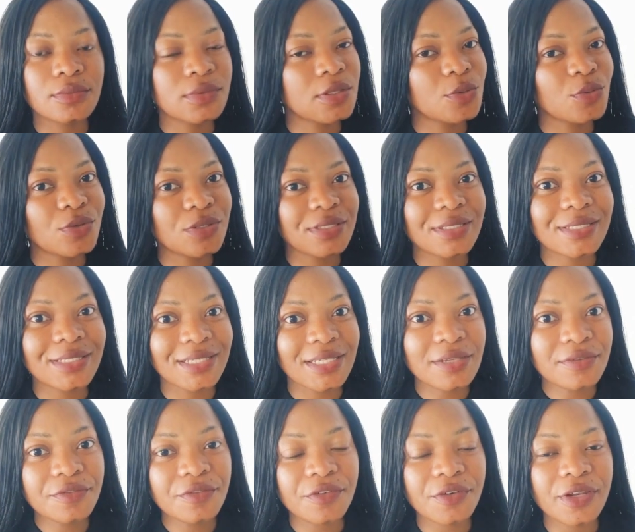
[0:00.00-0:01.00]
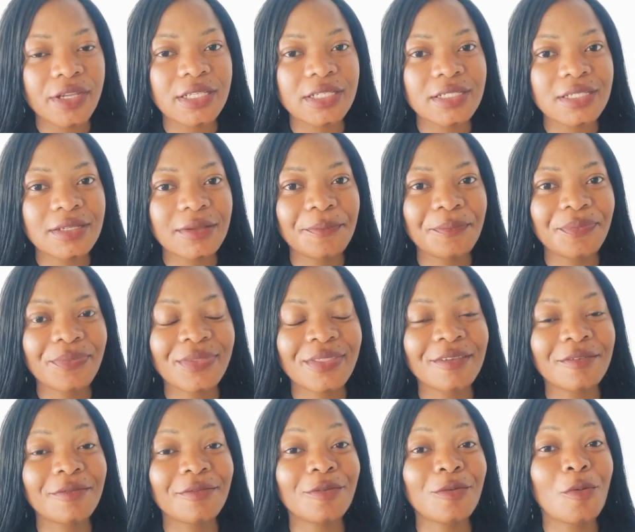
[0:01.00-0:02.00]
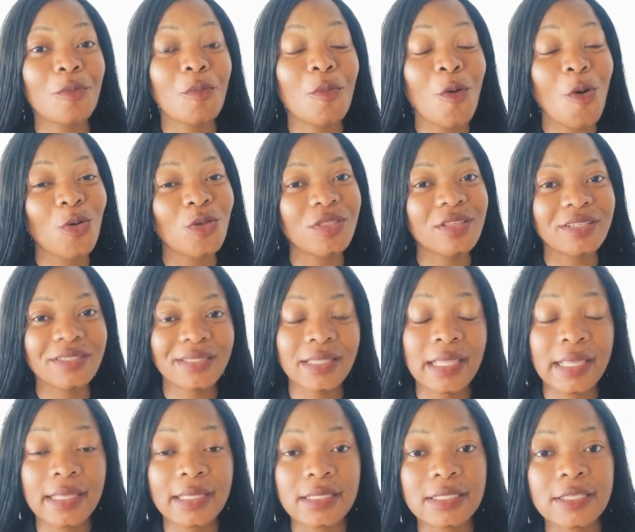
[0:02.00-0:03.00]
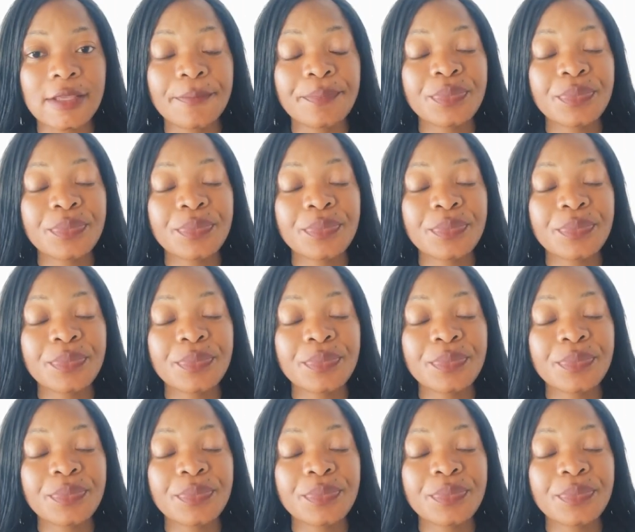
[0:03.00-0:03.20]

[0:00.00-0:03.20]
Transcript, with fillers: that was different from all these things